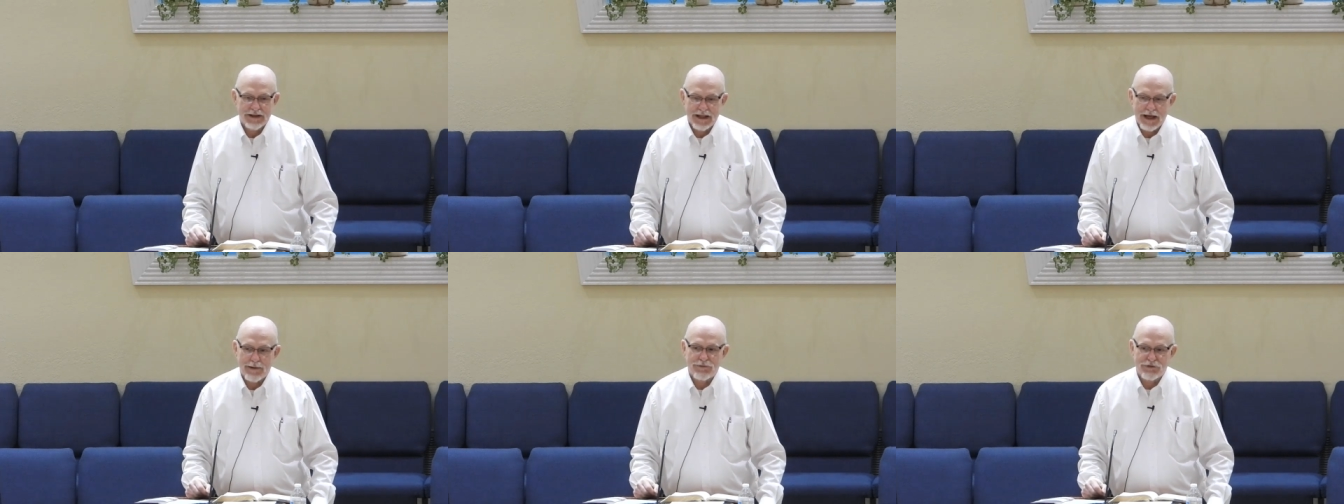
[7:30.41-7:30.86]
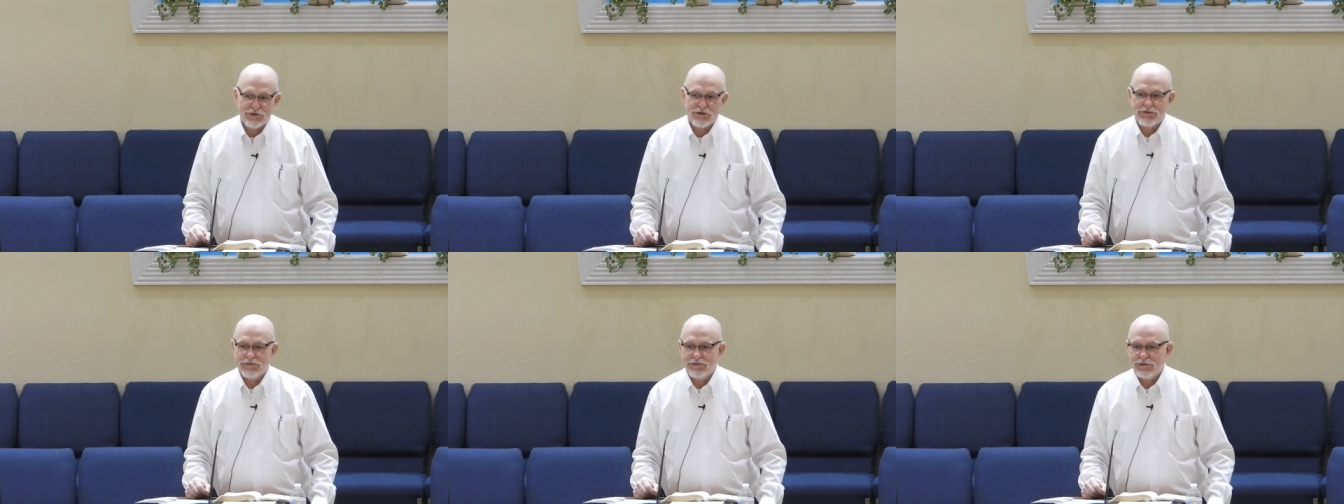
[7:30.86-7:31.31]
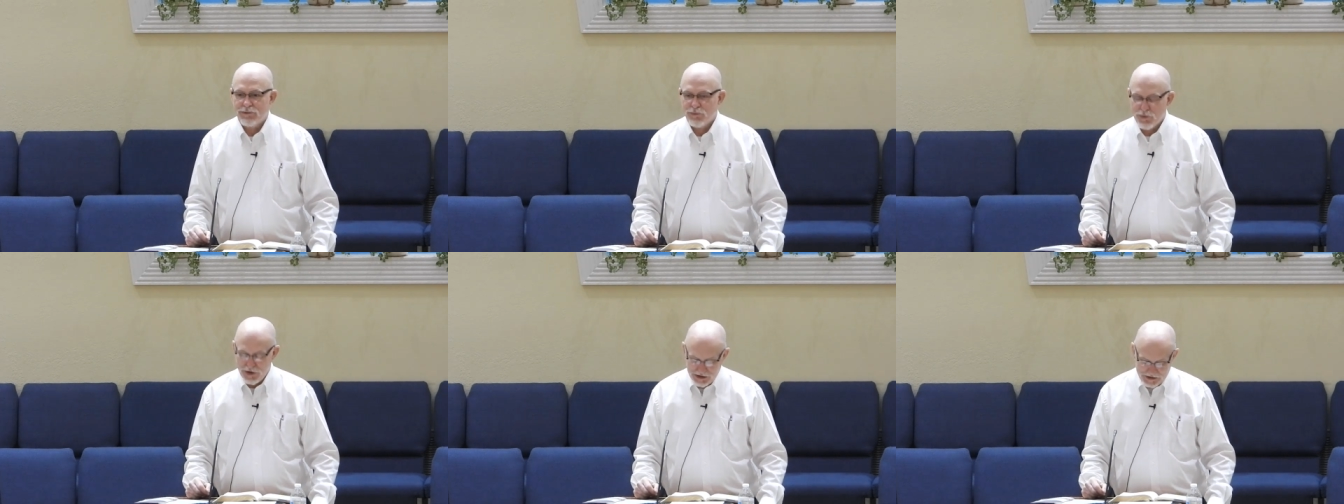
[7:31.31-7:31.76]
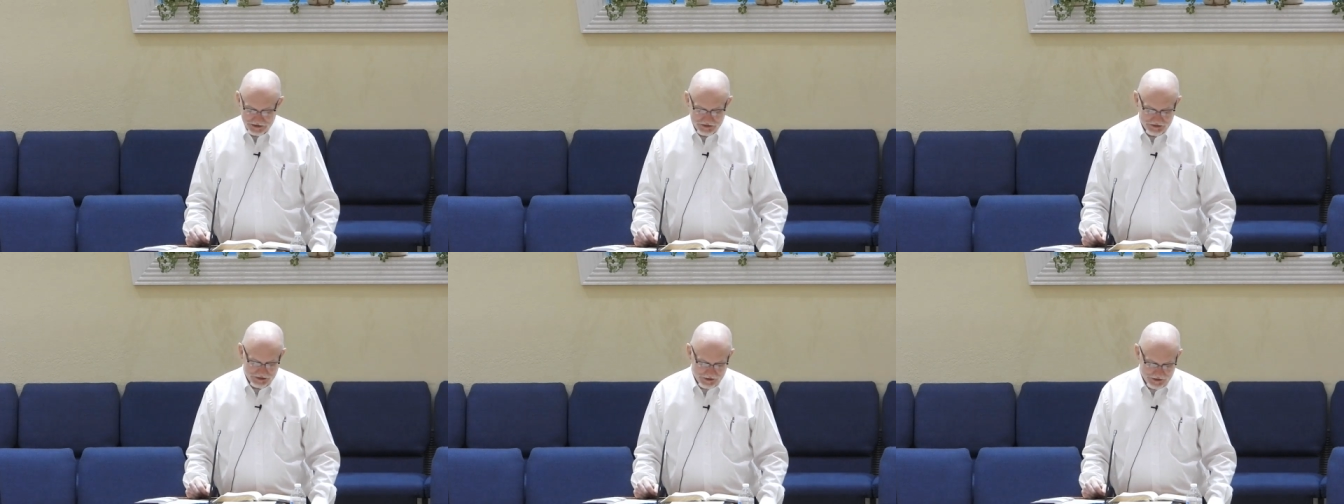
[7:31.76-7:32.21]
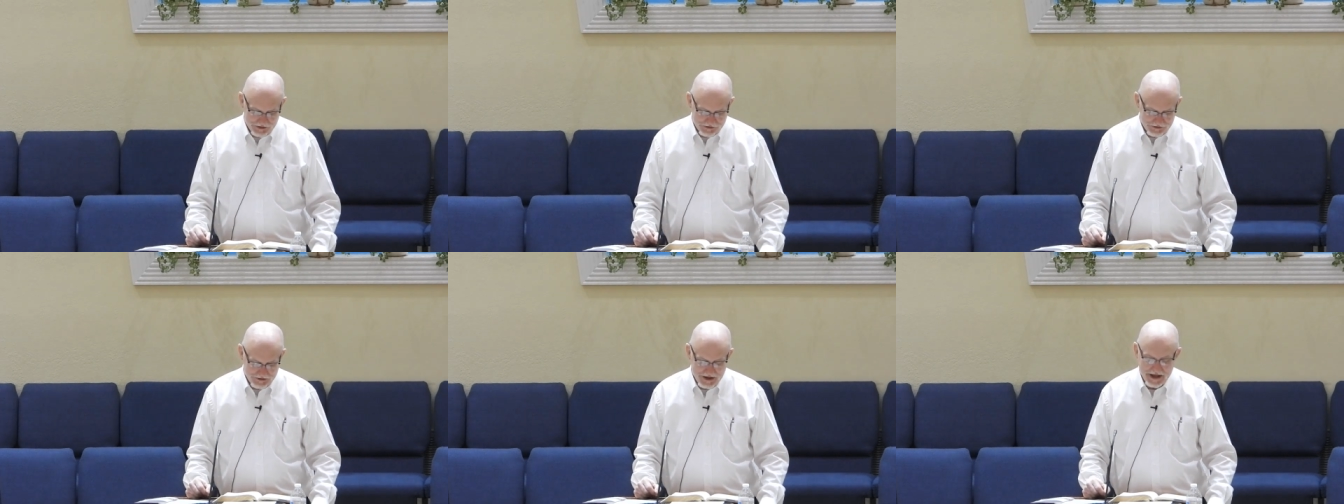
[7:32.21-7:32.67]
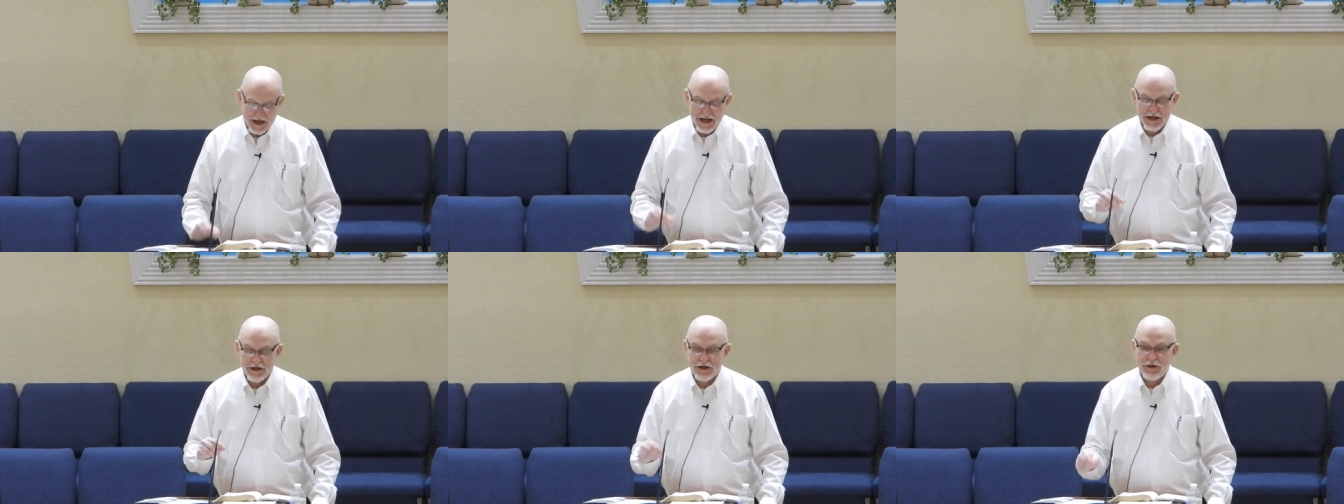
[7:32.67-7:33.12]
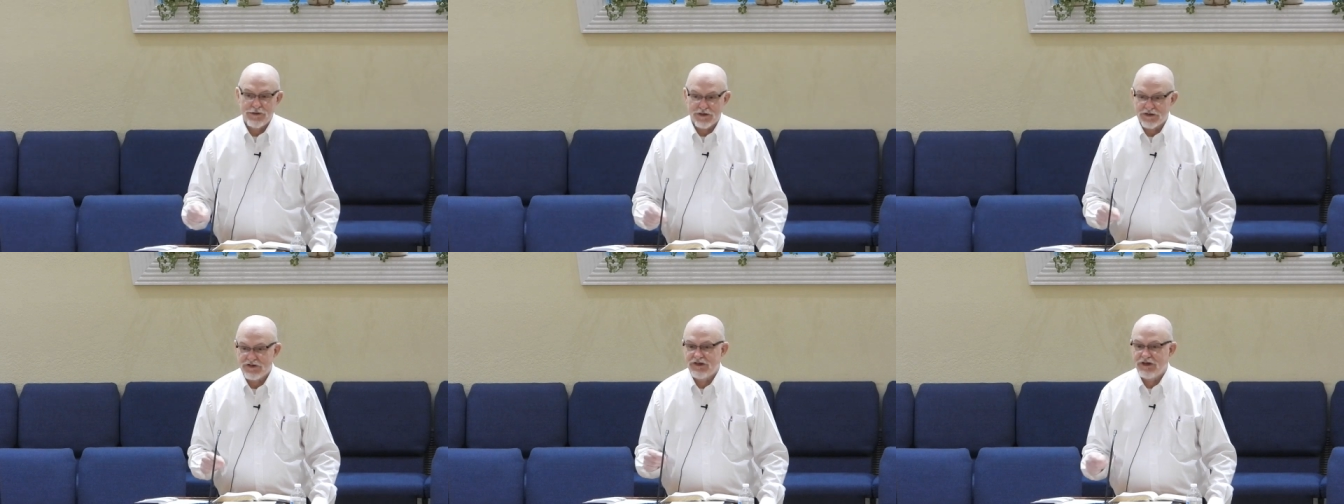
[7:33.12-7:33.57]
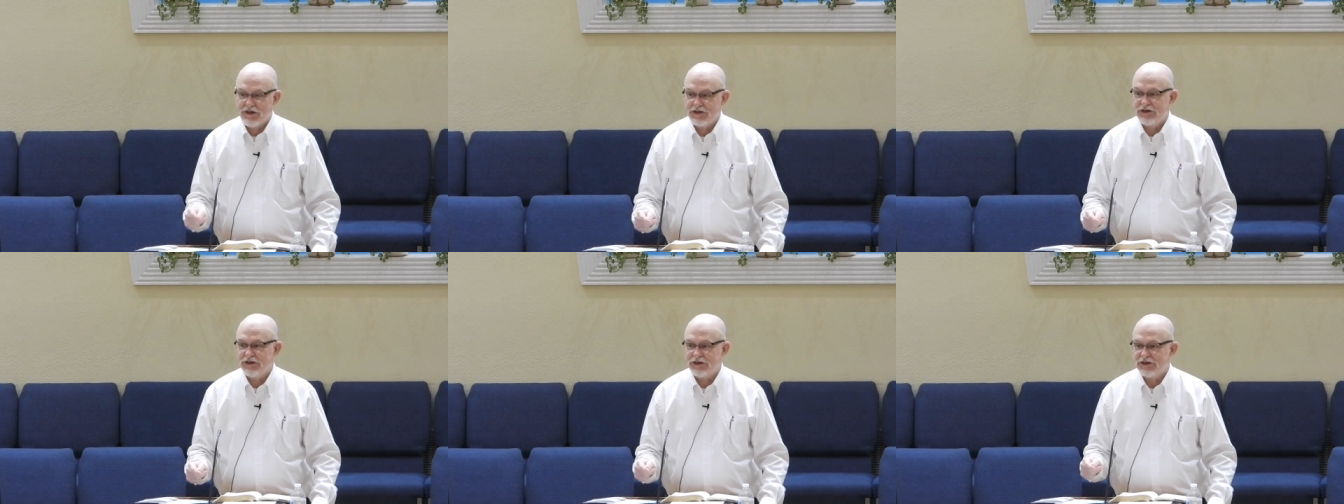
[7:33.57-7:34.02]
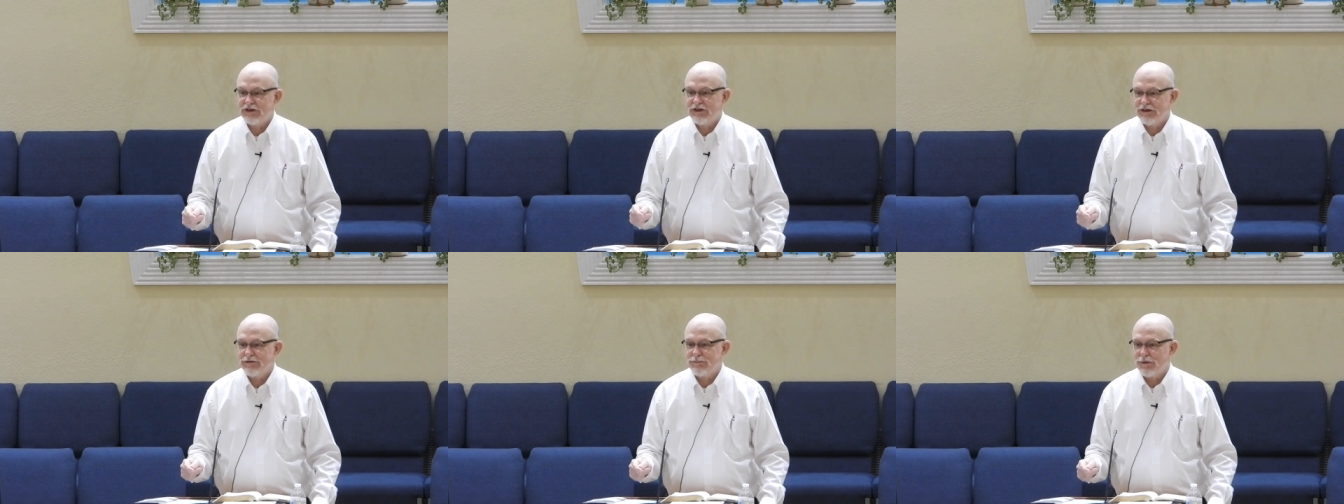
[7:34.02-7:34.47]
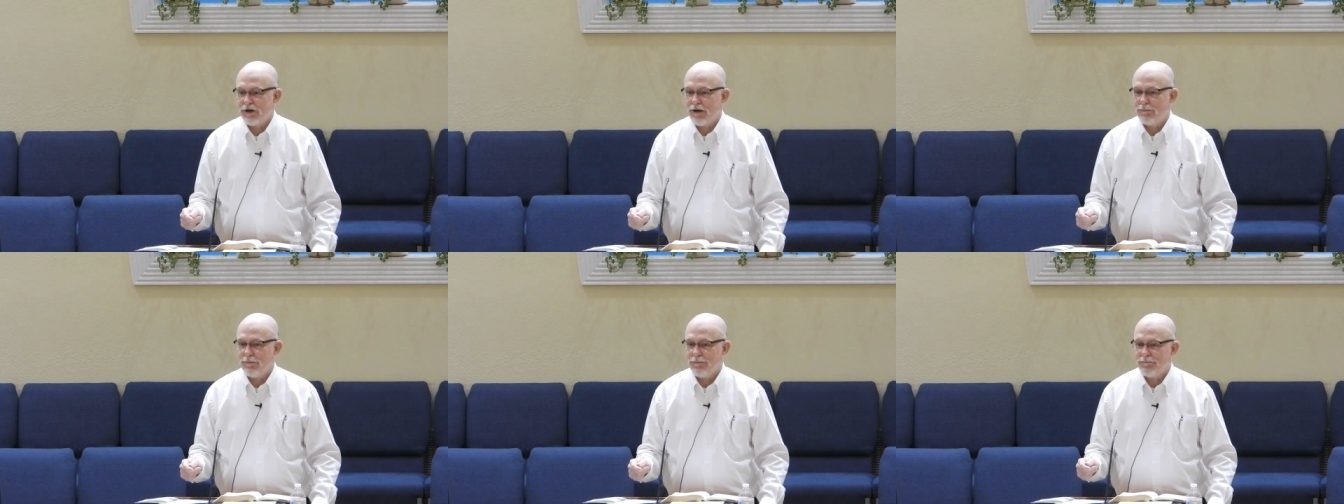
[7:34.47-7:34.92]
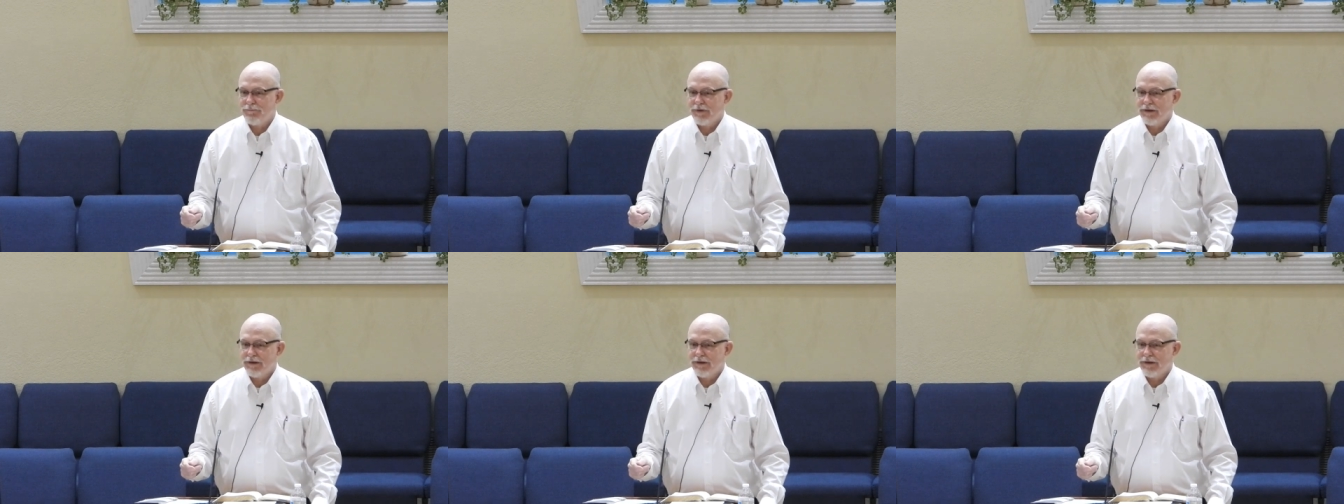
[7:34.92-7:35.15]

that was really serious. He knew the seriousness of this problem.